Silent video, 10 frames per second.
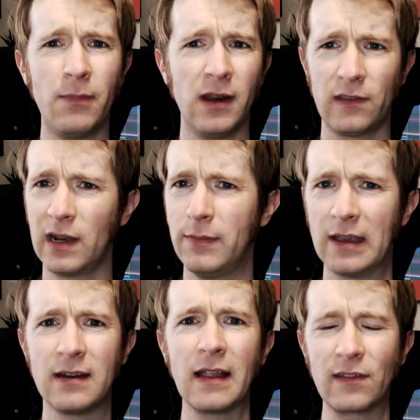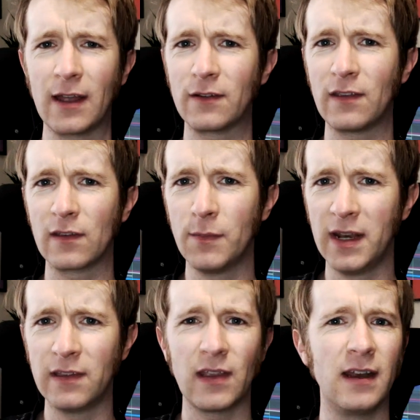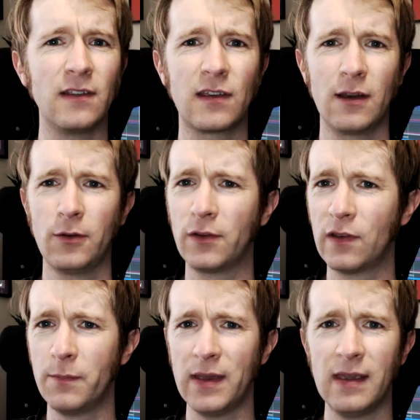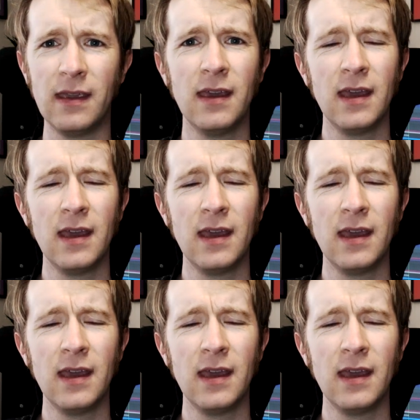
but it's going to be condensed down to 6 minutes and it's going to be